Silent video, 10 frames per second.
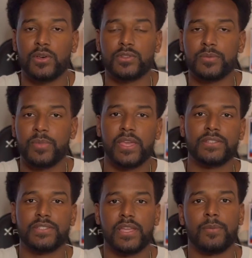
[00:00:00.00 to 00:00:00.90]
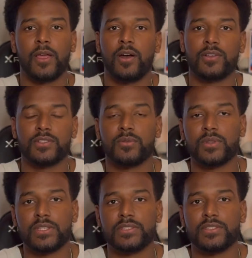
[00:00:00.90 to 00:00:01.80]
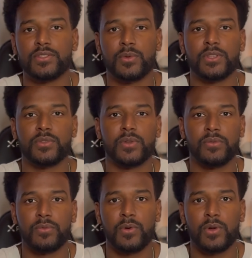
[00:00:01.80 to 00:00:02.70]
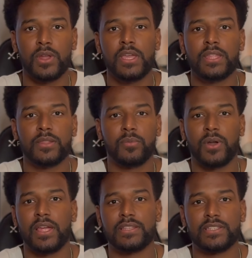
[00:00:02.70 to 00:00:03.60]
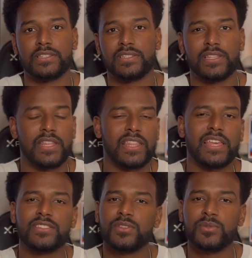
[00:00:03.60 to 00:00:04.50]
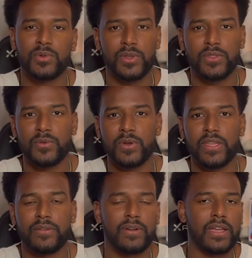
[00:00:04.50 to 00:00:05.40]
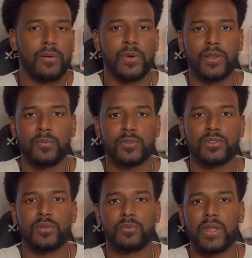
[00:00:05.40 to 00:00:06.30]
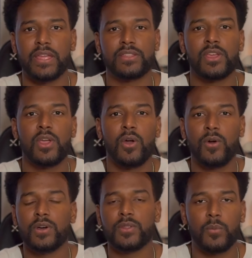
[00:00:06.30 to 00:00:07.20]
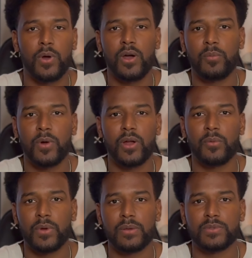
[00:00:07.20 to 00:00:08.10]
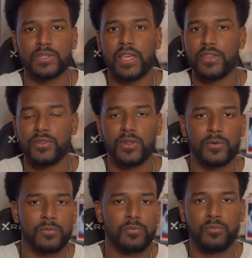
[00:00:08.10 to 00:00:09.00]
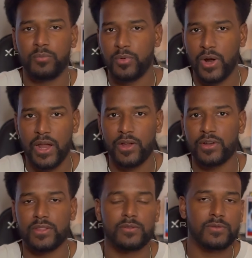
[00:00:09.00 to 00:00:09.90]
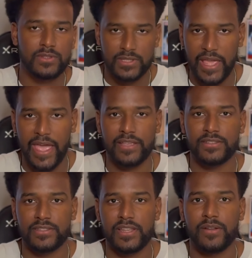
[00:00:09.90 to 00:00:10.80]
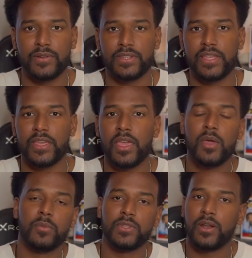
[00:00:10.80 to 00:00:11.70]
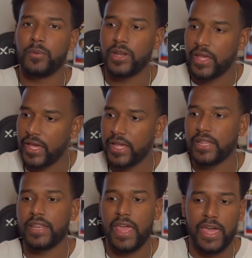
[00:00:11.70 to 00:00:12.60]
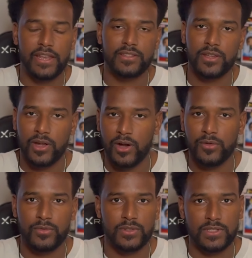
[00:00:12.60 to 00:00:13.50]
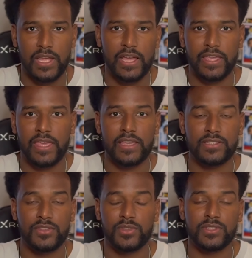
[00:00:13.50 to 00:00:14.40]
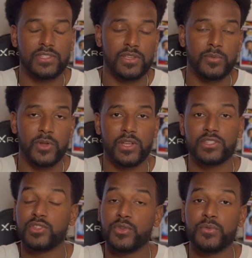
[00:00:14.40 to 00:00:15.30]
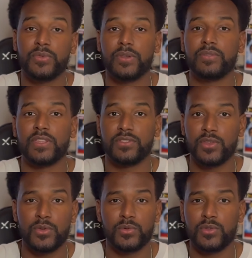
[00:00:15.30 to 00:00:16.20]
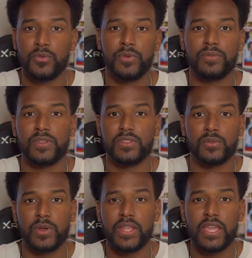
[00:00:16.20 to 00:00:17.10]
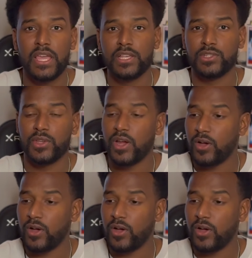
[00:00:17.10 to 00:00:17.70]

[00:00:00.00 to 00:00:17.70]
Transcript: Low Space Jam that also released in 2024, the price is sitting at like 223 if I got my numbers correct on the Walmart website, you know, prior to taxes and everything. But then I went ahead and added to cart for StockX and you can see we're at 252, 253. So you're